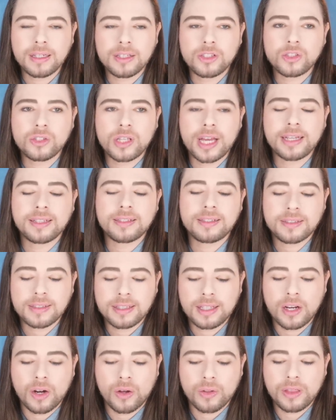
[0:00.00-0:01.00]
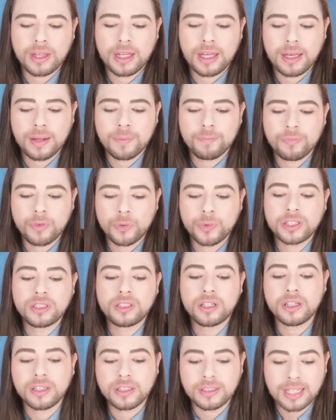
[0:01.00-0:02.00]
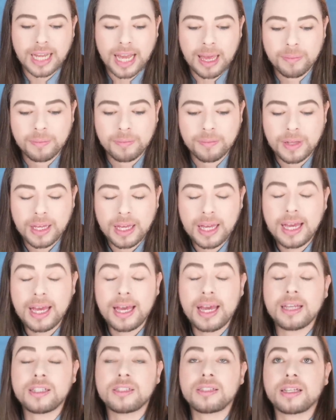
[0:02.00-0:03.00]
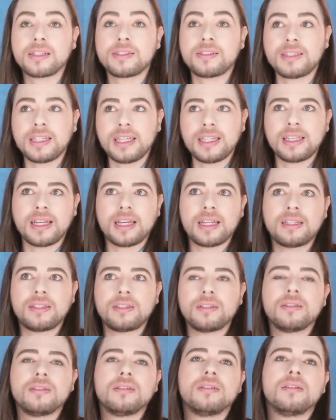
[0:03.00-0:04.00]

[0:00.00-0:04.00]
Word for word: it's ex- you know the return time has exceeded